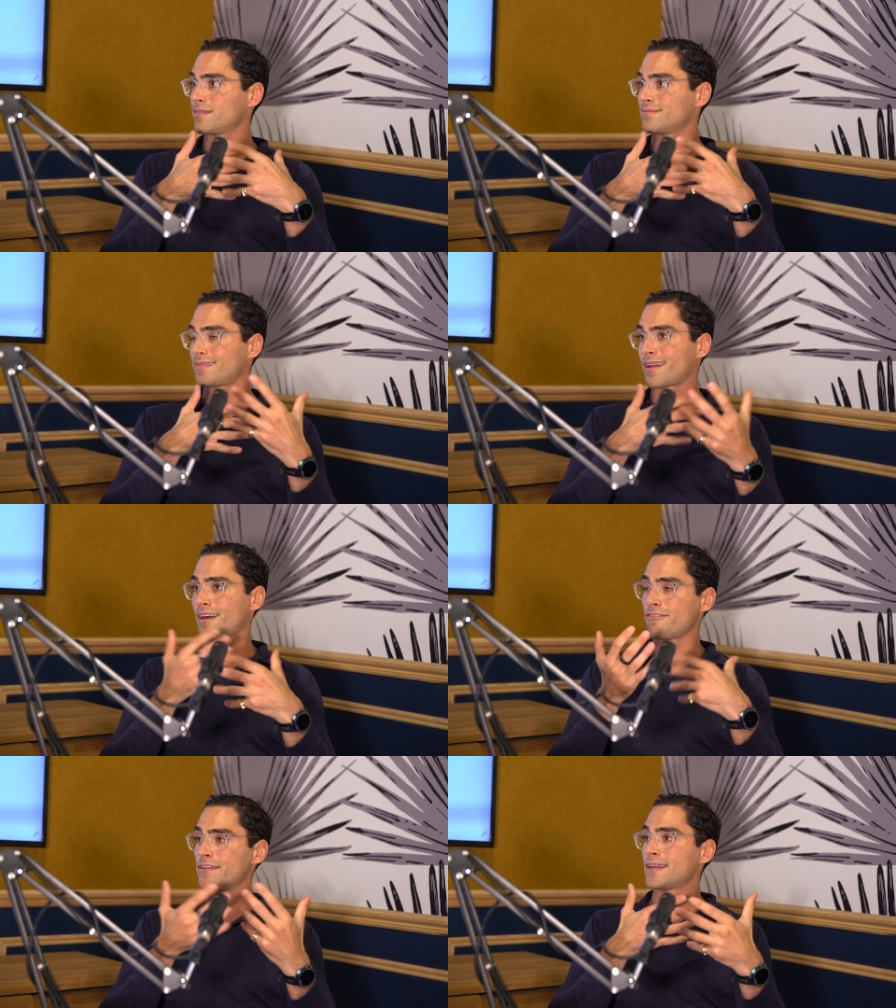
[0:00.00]
And I
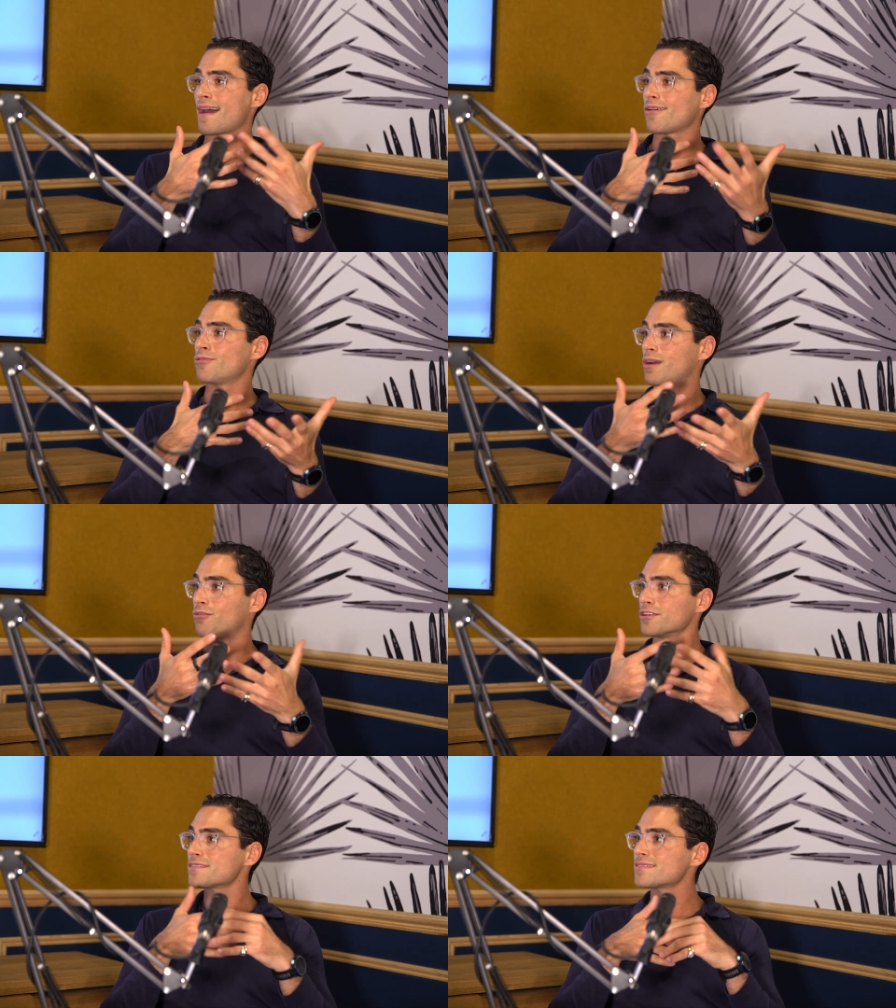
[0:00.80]
kind of figured out who I
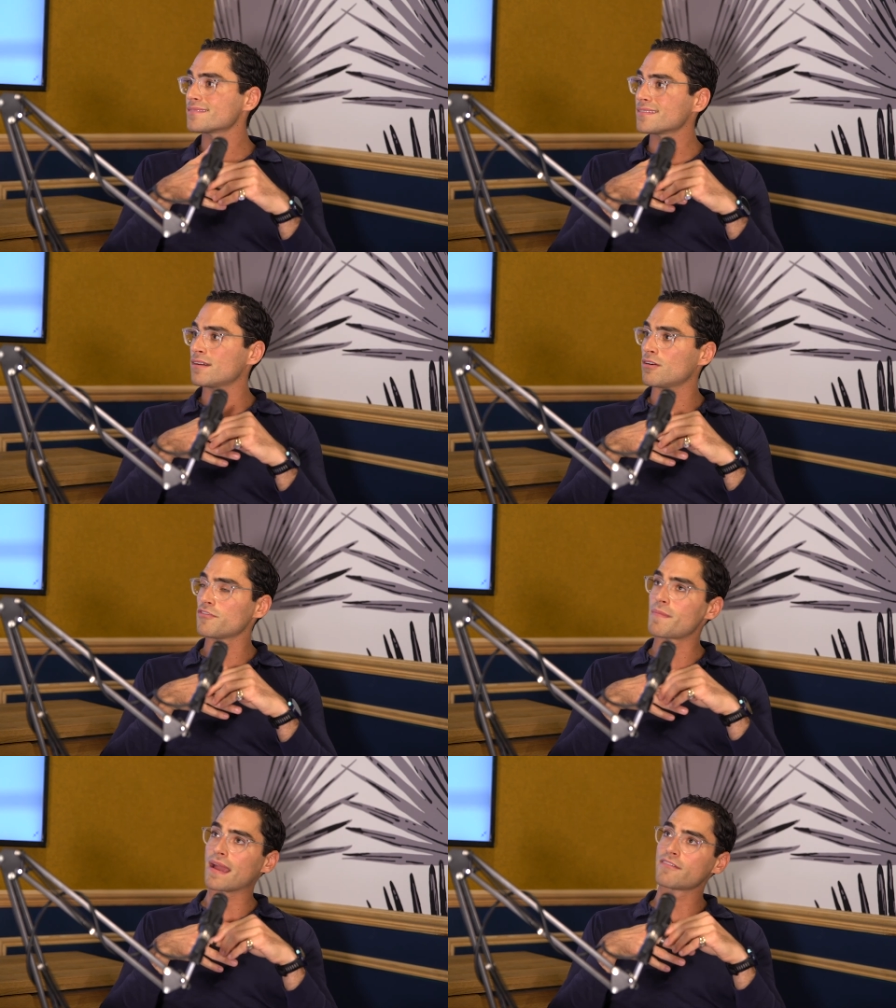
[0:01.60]
was off the
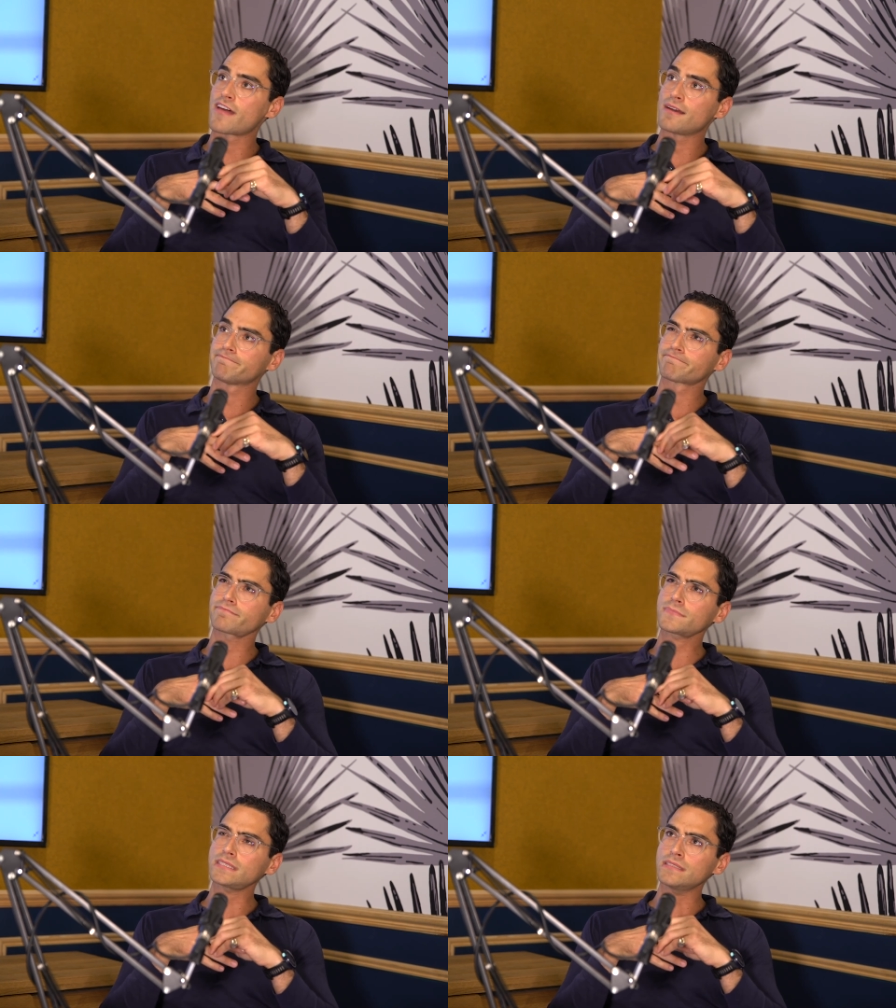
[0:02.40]
back of that.
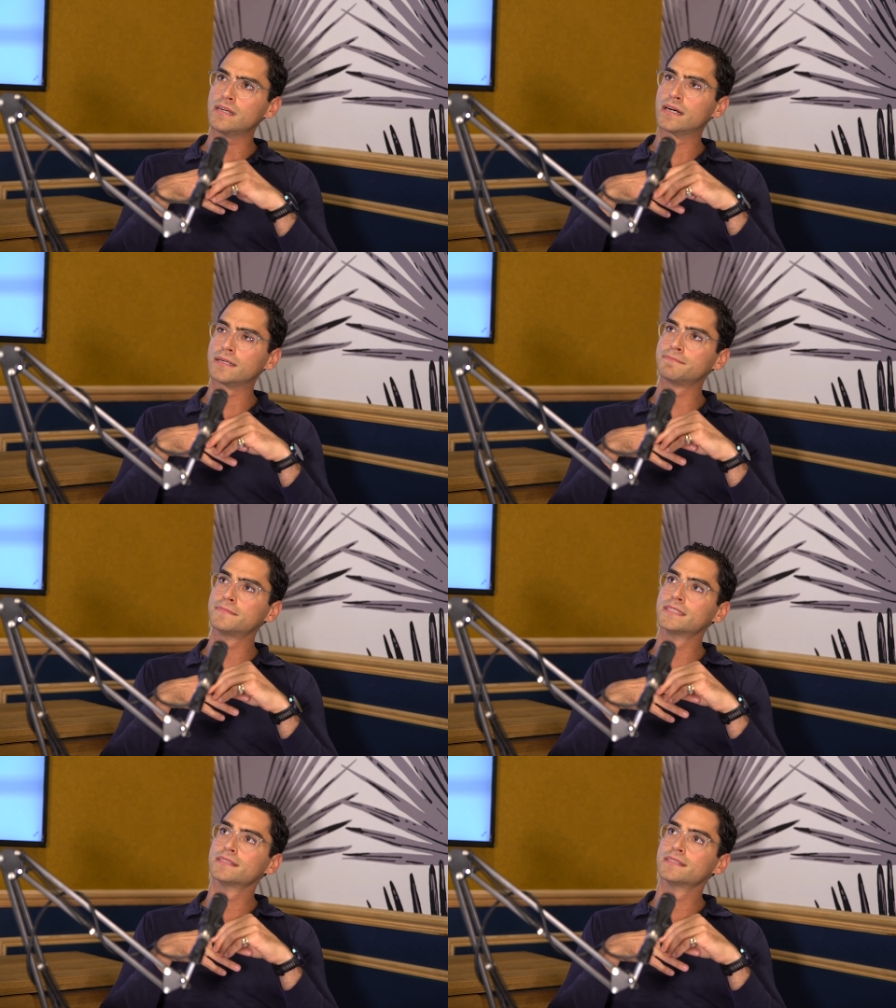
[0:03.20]
Um,